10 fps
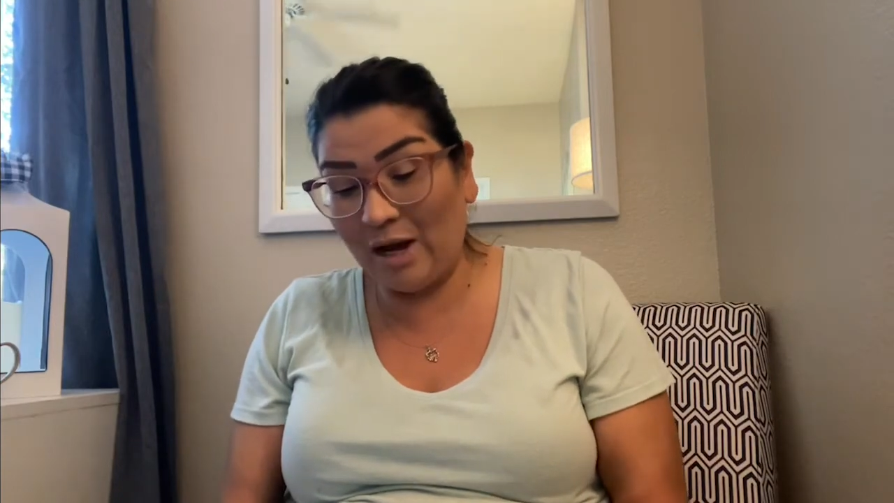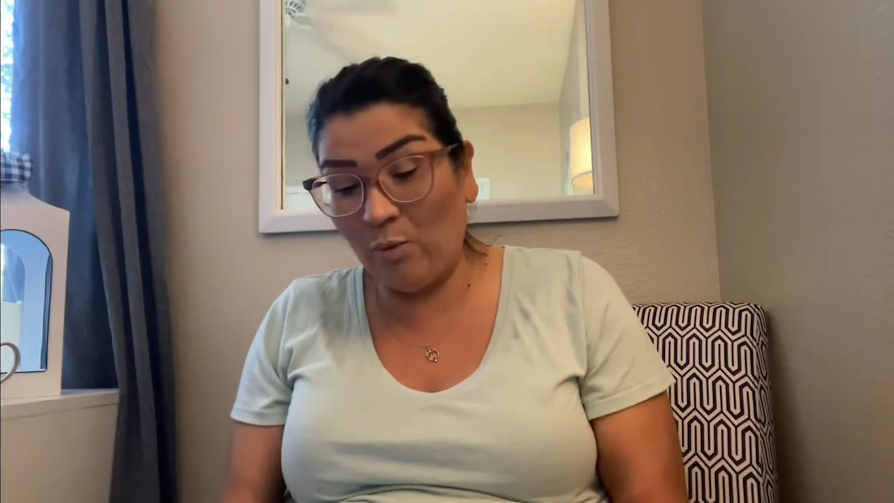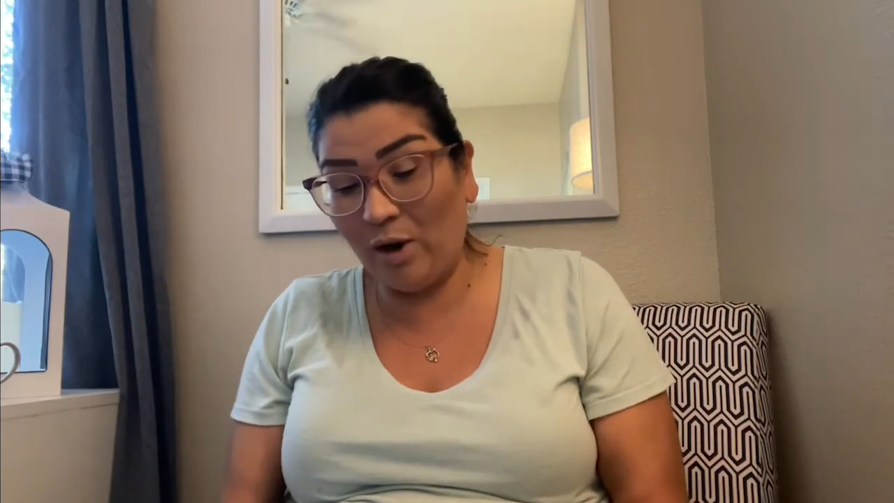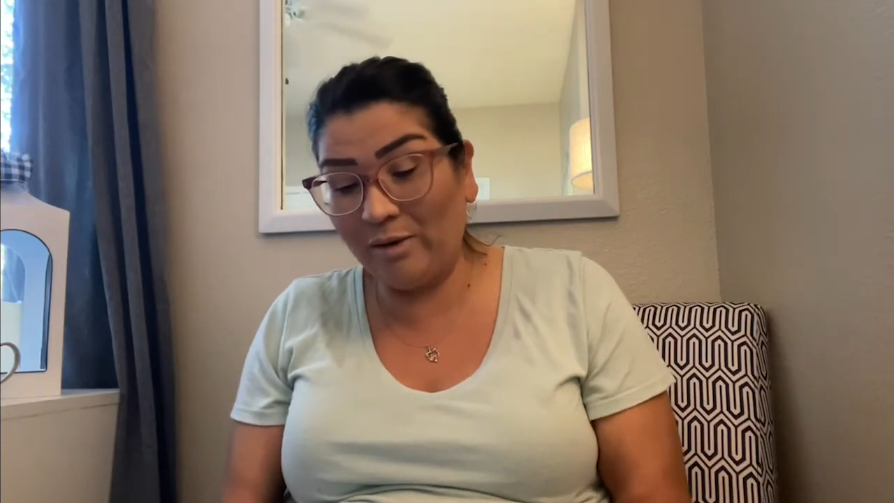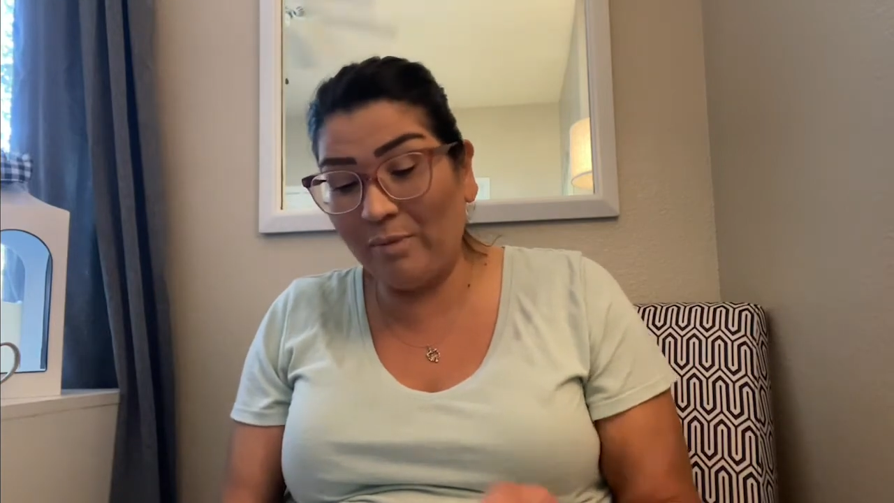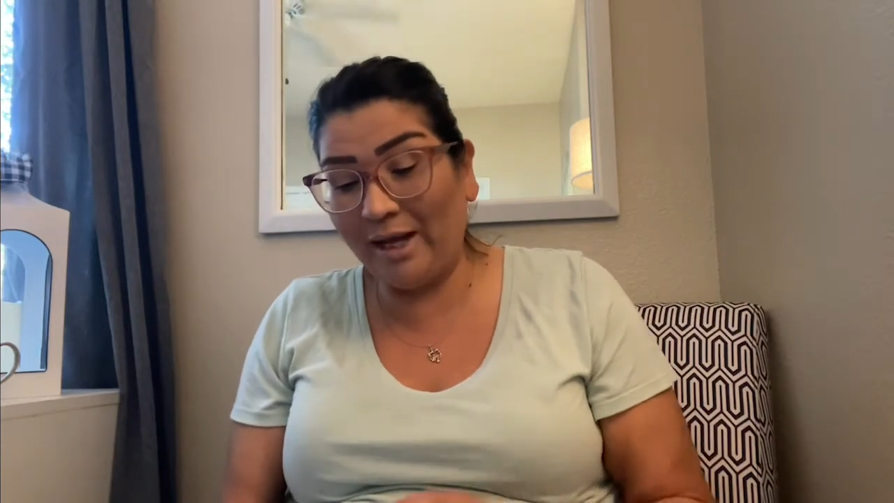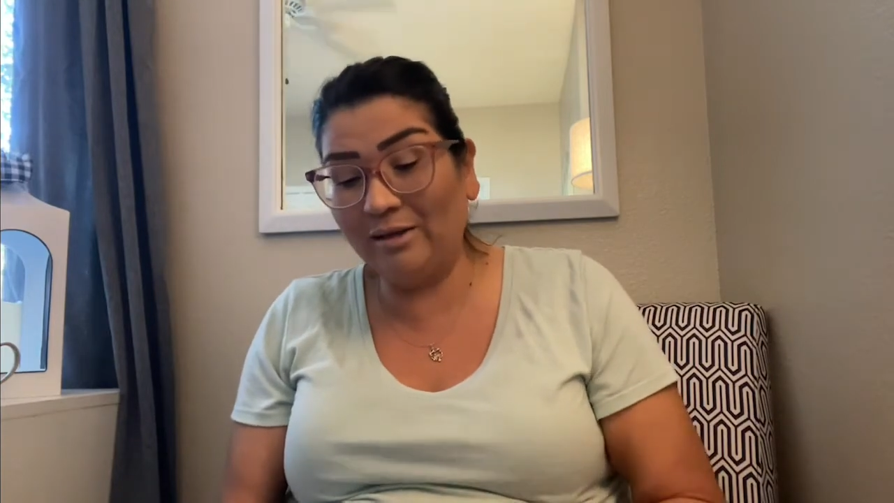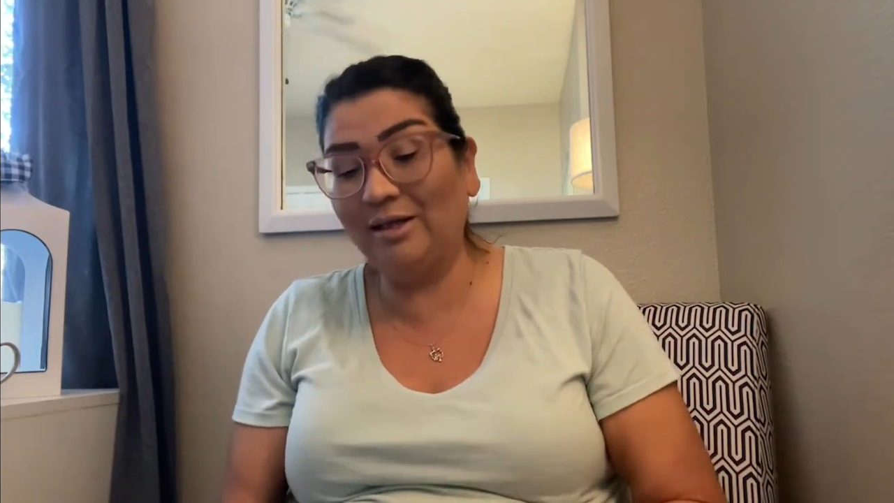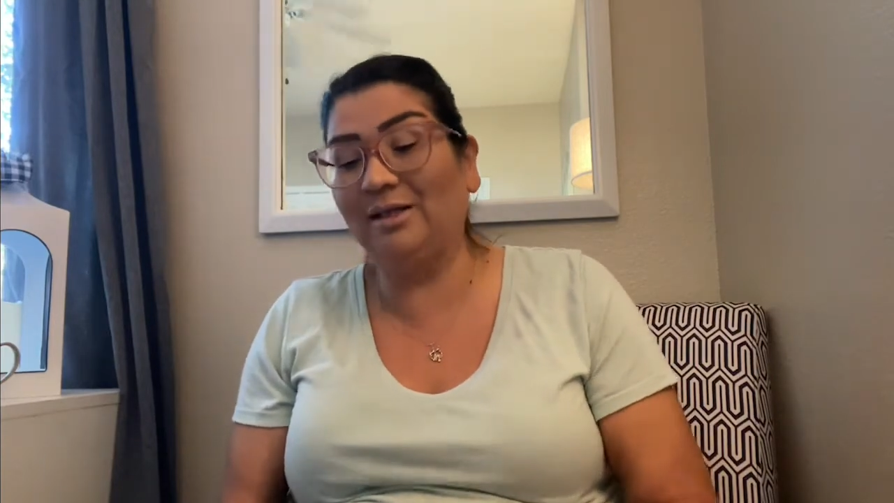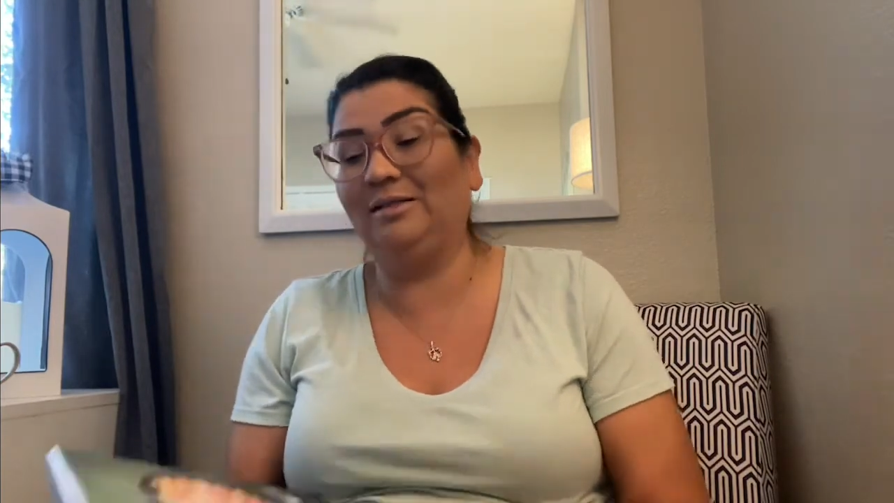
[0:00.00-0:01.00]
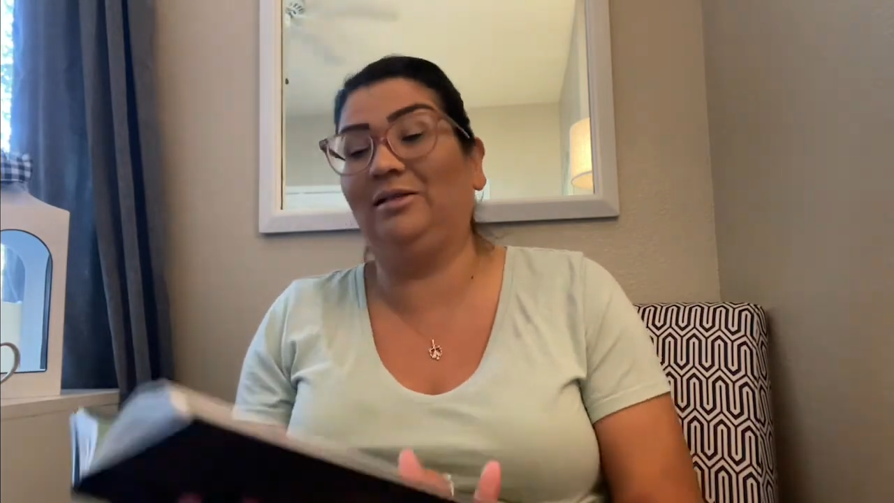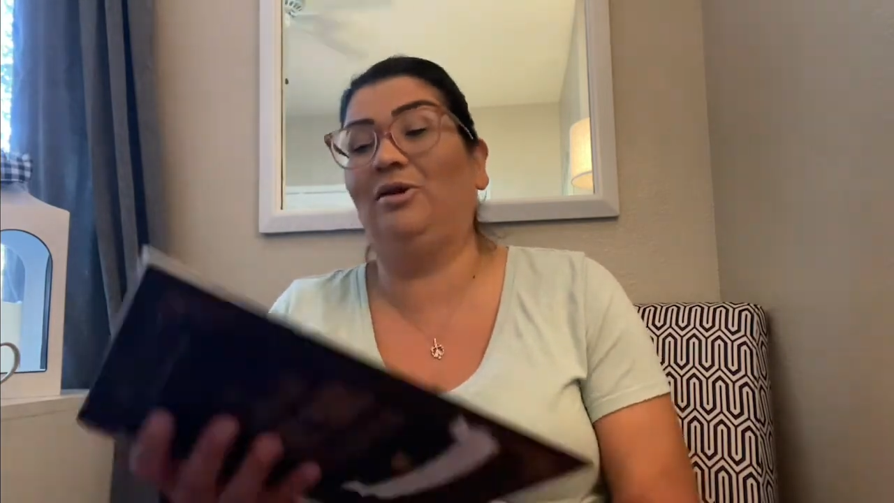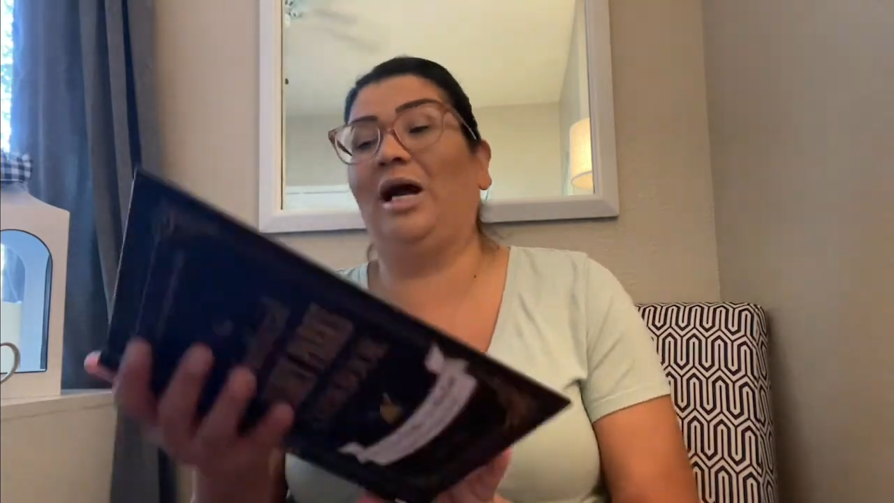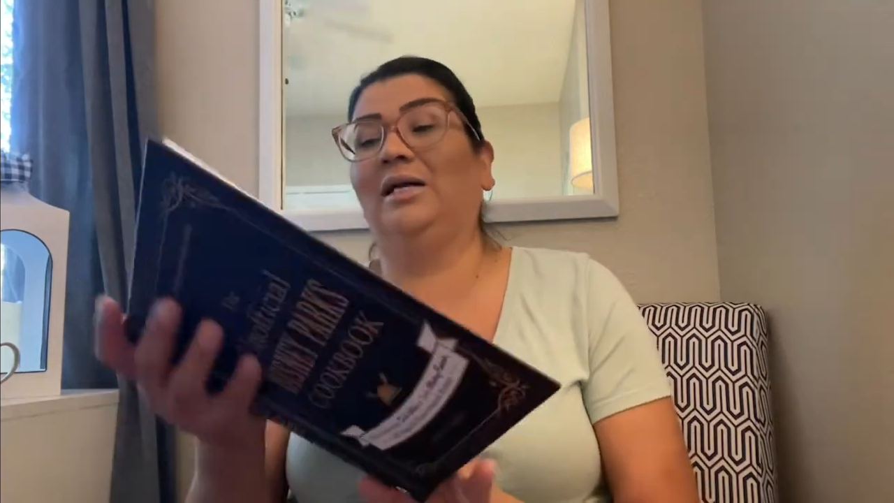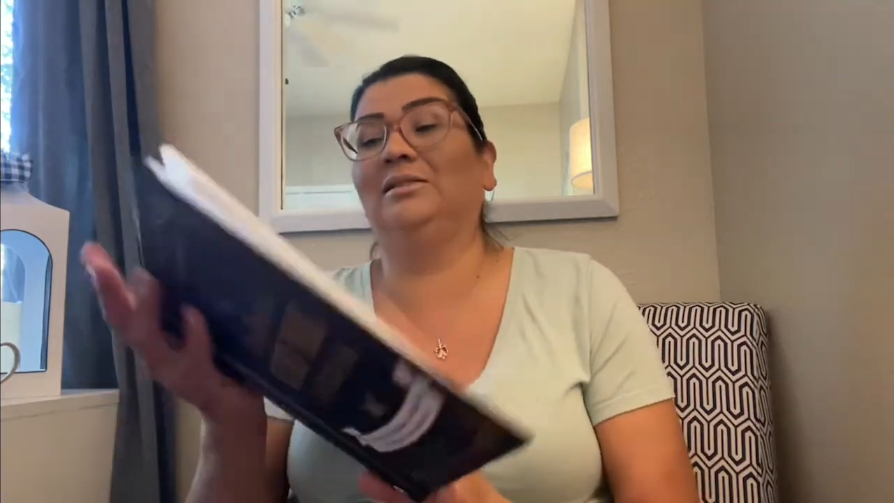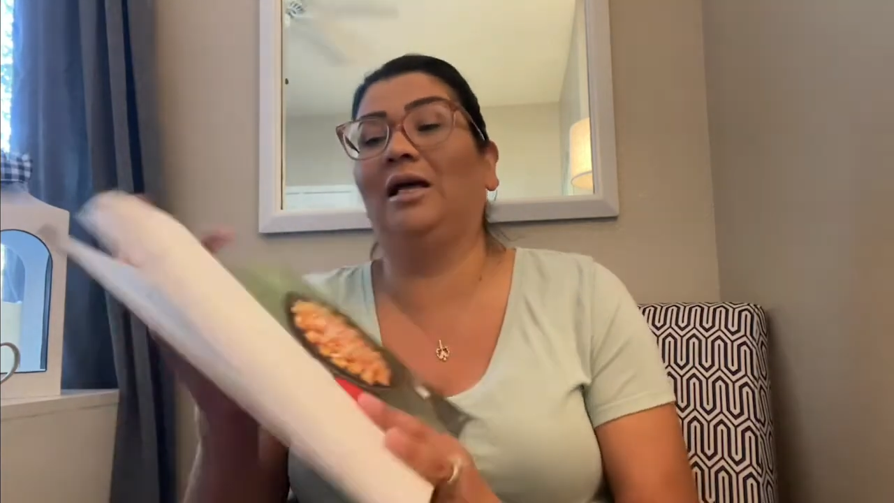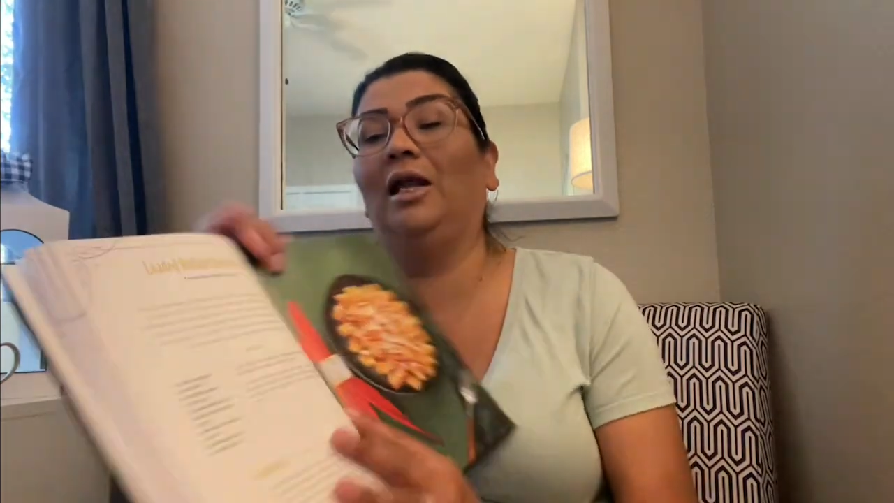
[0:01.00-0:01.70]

want to make. Look at this, you guys.